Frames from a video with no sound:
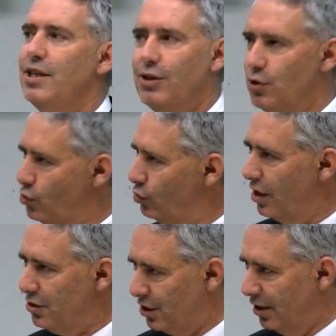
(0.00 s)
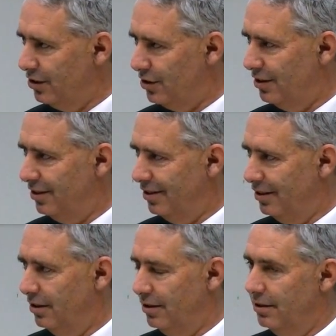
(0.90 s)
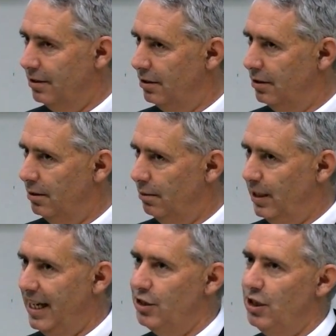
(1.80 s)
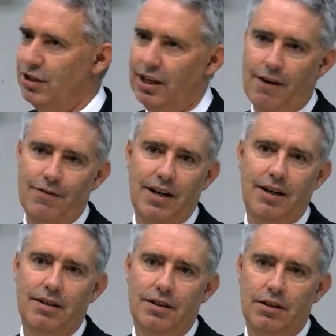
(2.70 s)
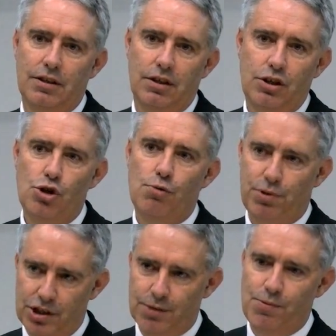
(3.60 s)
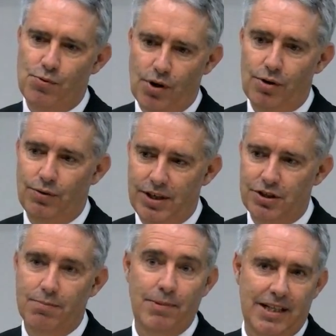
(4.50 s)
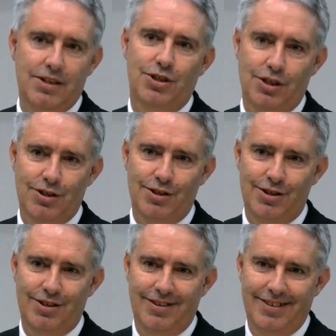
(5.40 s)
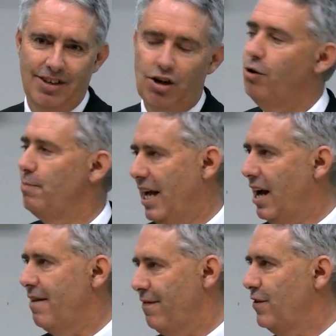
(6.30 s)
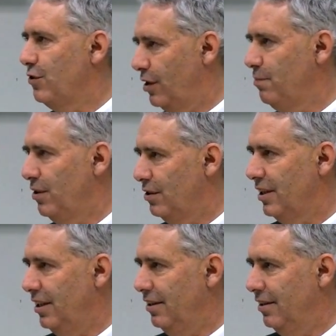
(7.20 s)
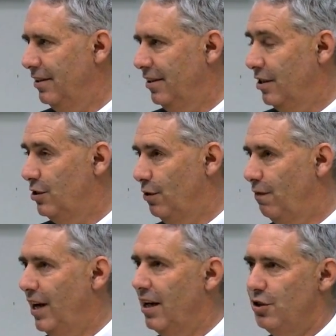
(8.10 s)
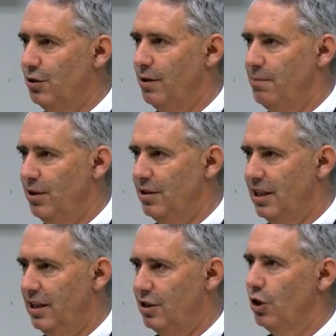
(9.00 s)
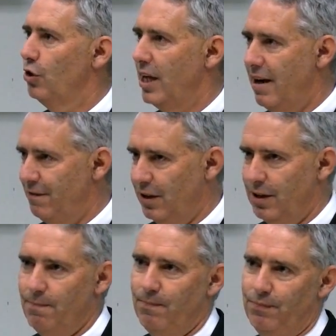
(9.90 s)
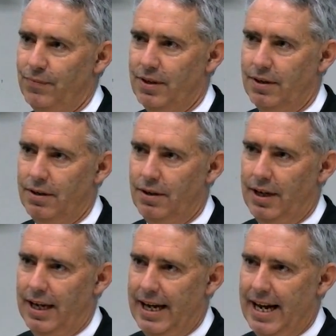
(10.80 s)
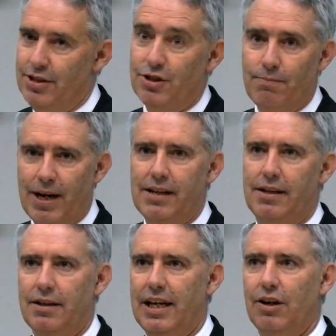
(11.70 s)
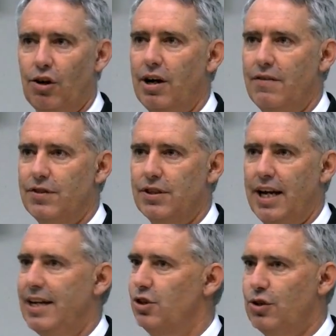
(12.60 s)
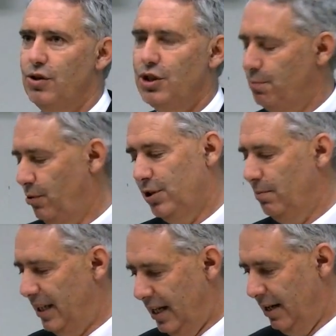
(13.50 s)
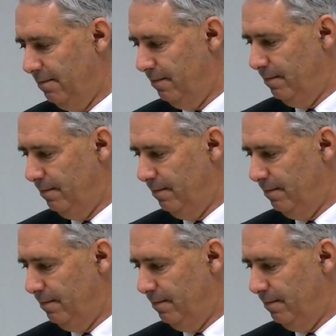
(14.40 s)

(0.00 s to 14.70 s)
and you can do all those things, but actually as a governor, your principal role is to make decisions on behalf of your community, to advance your community, to look after them, and to make their lives as good as you possibly can.